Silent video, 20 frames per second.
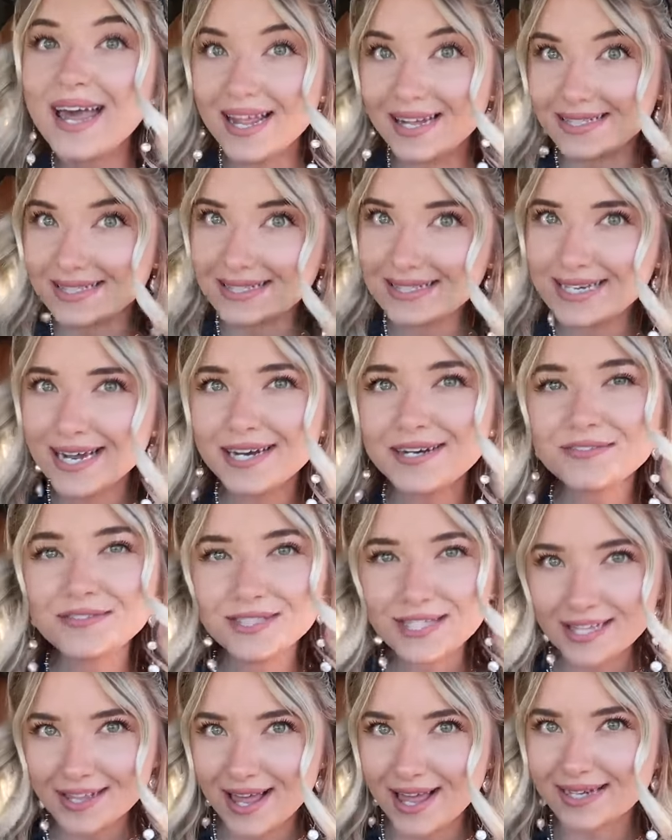instead of
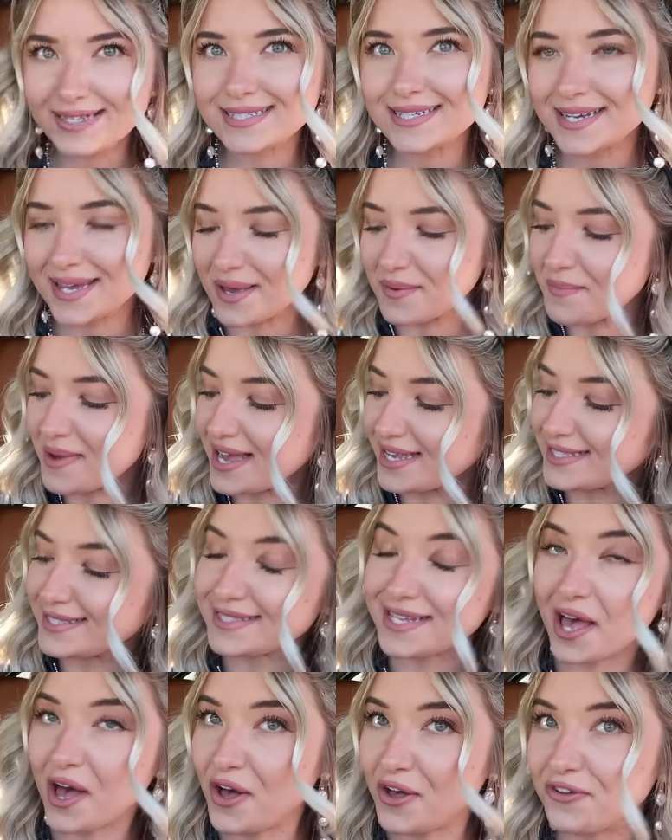selecting it
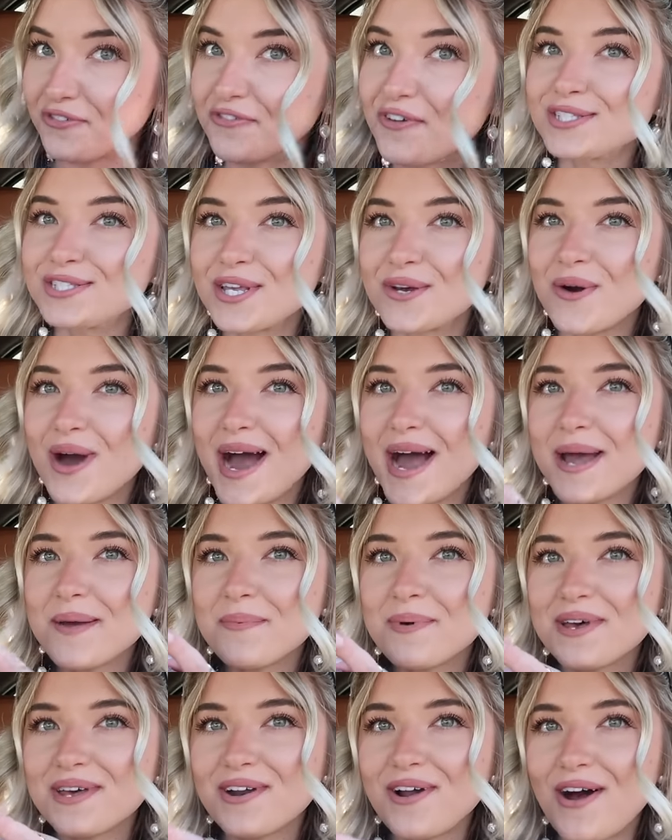myself. So I
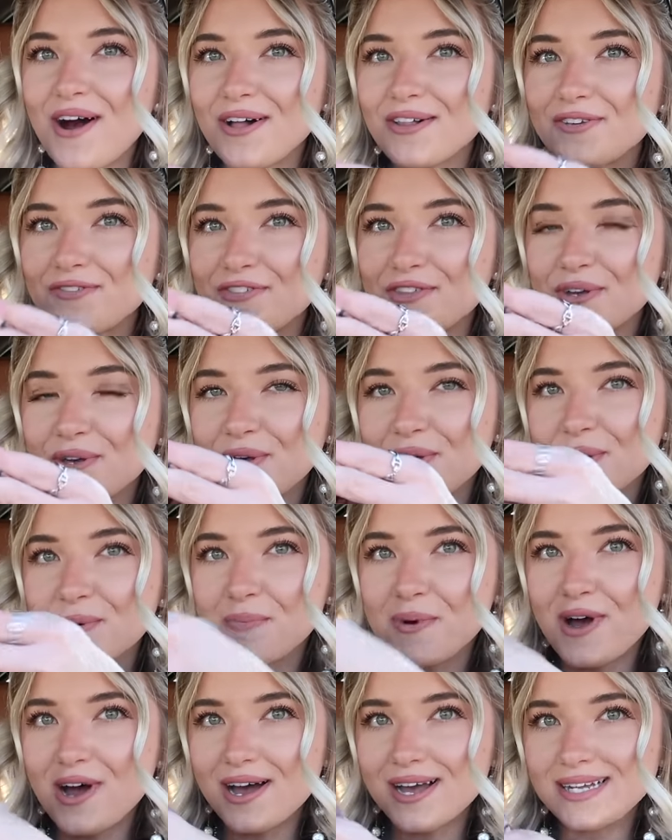put all of the
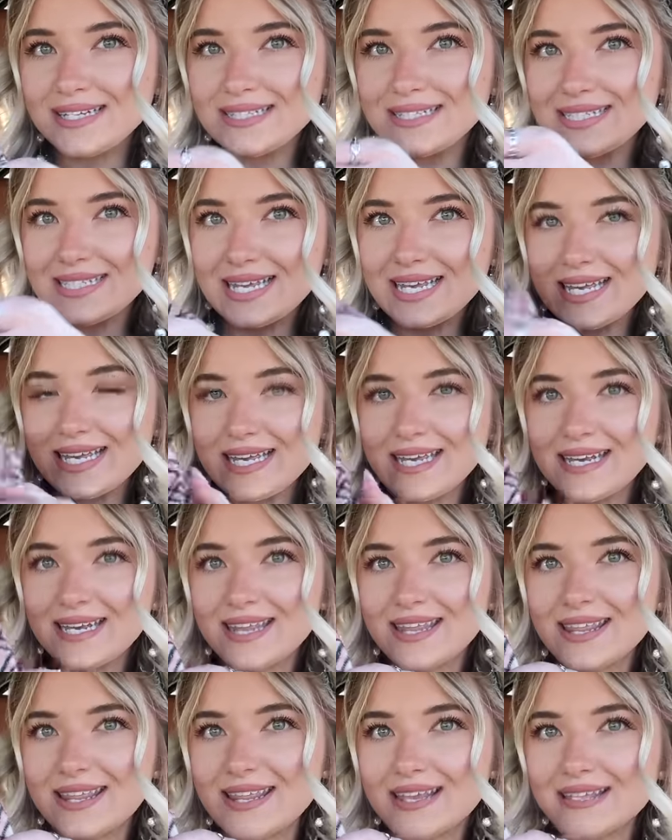coupons
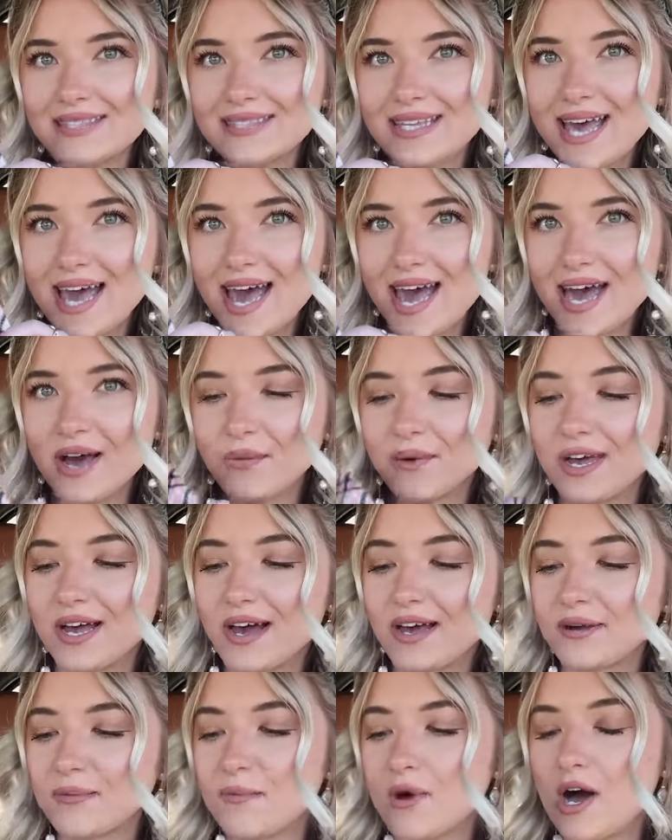in this hat. We
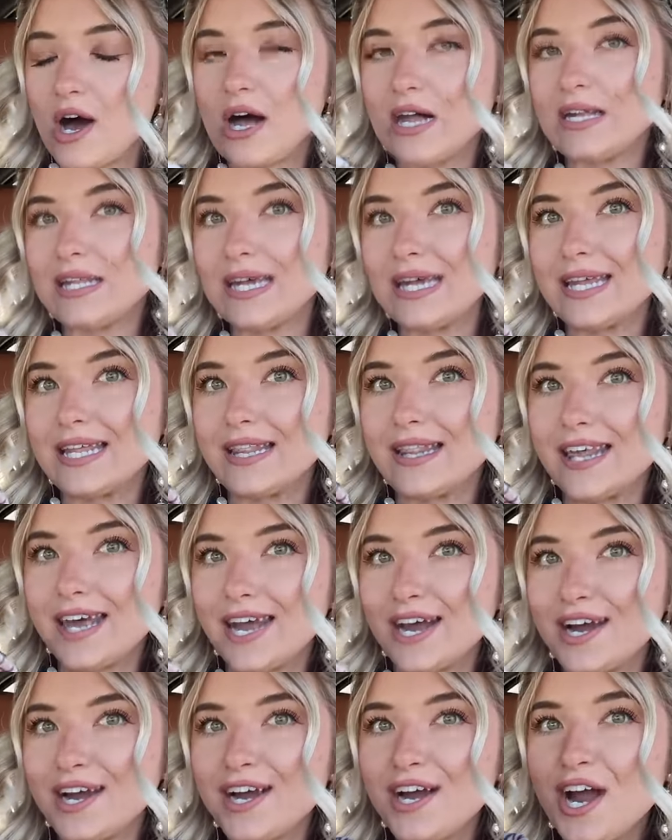got them all in
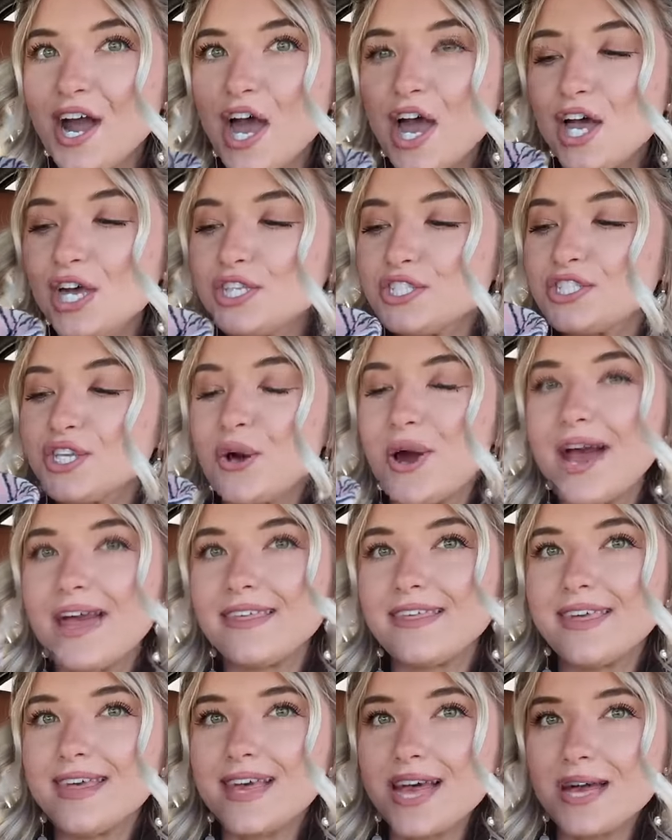there. So I
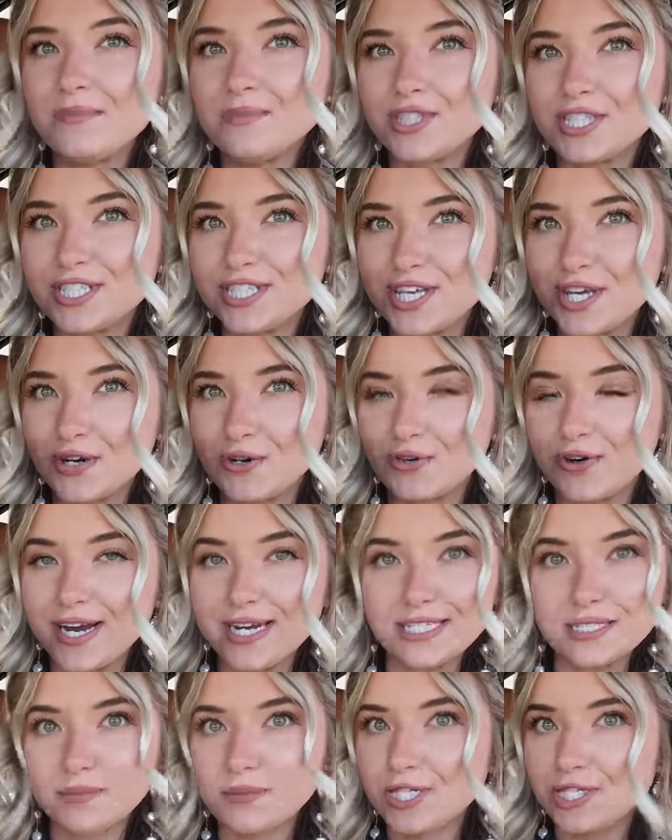think I'm just gonna
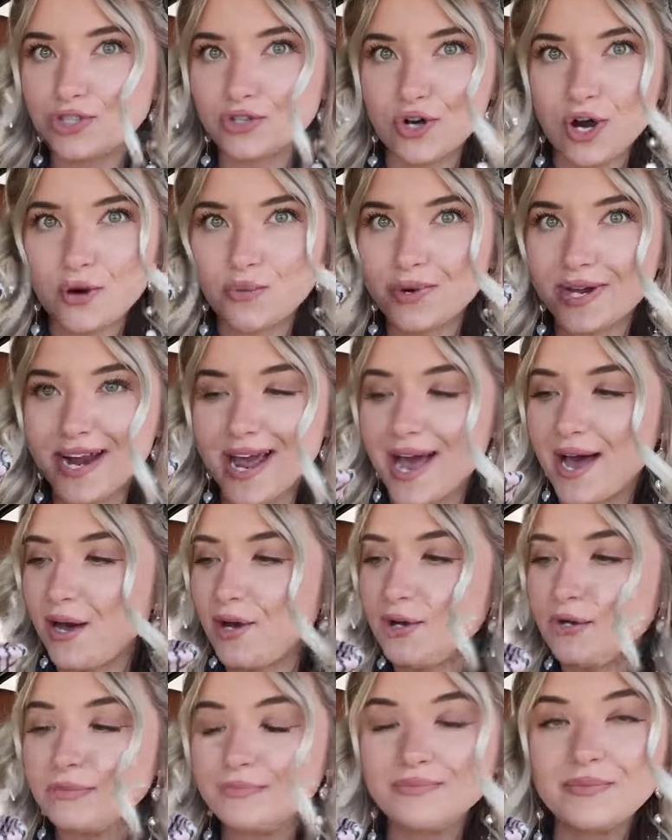randomly draw one
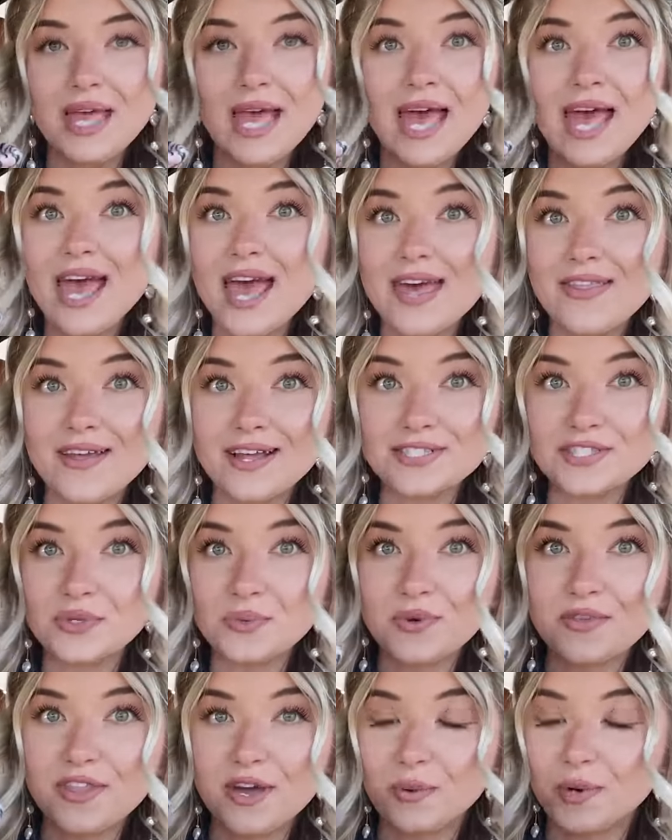out, and that's the
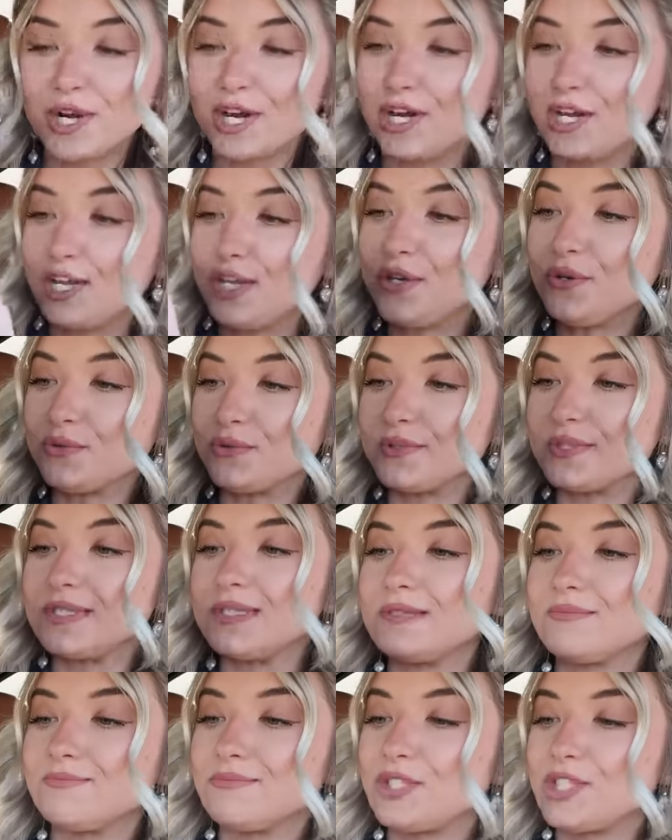one that we're gonna
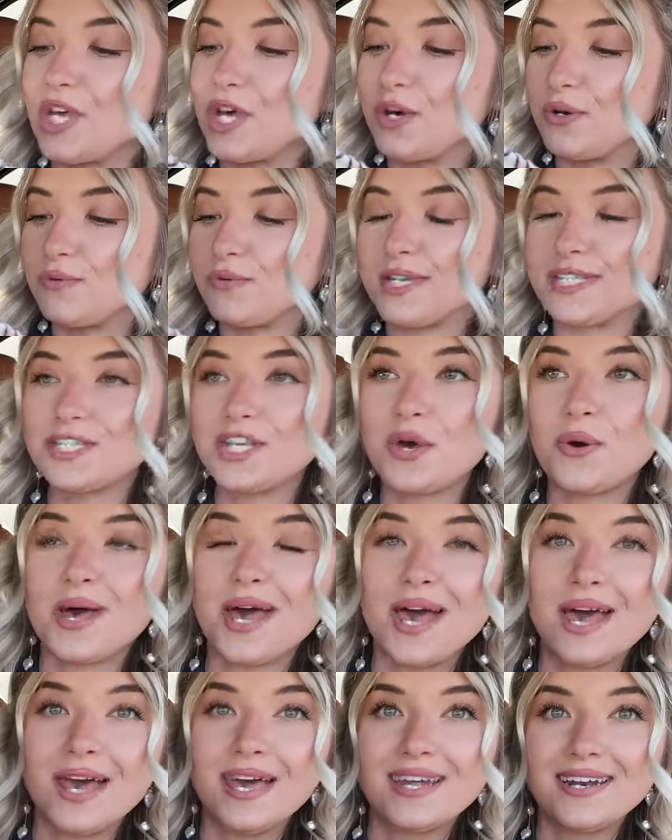use. So let's go
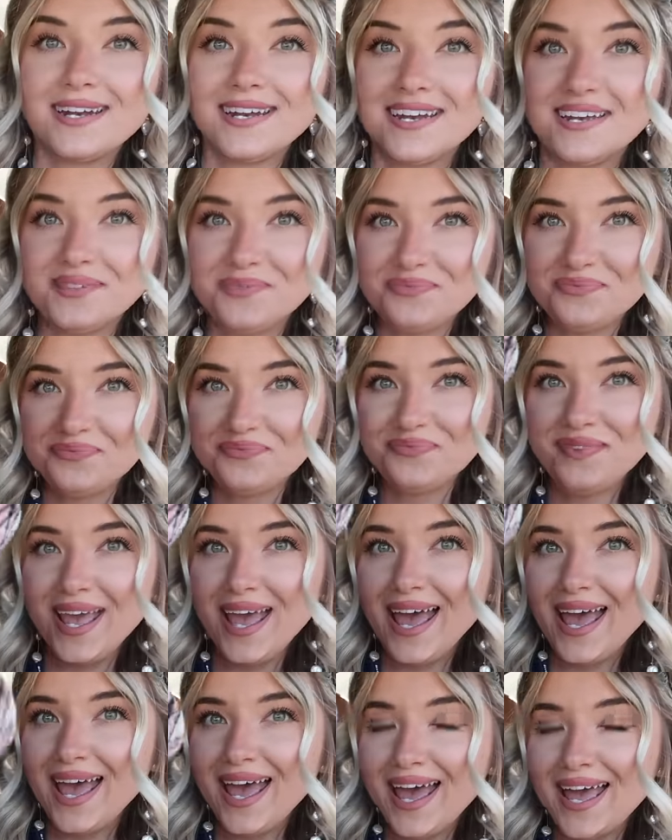ahead
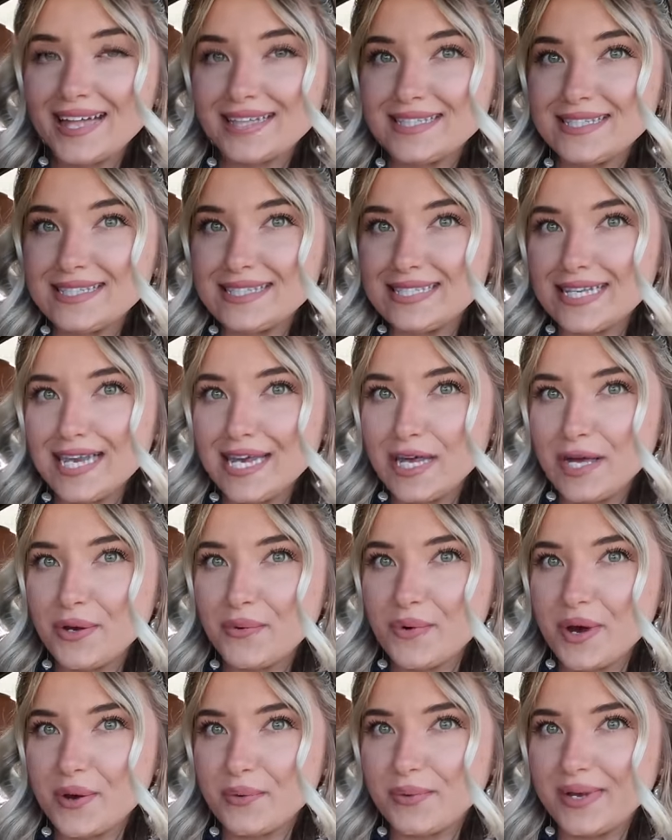and see
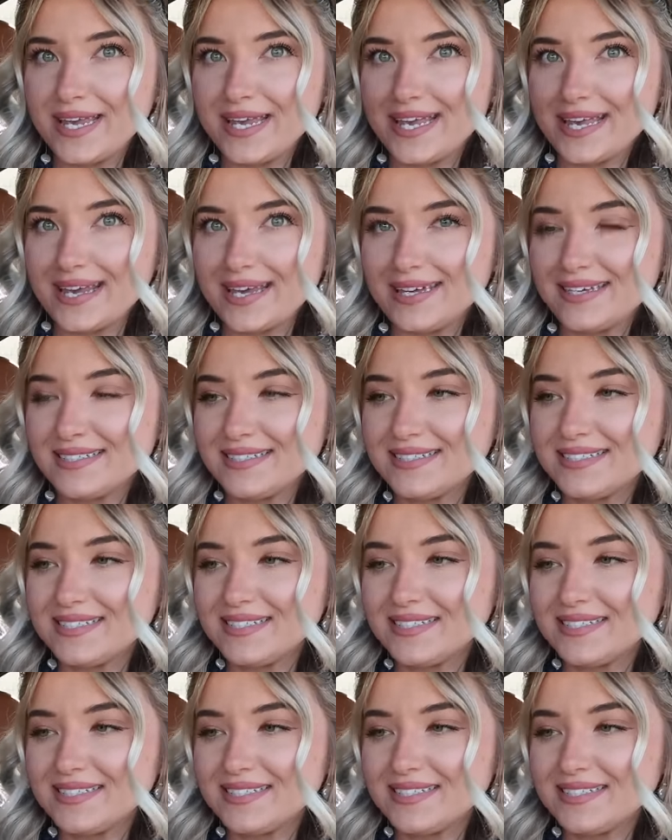what we get.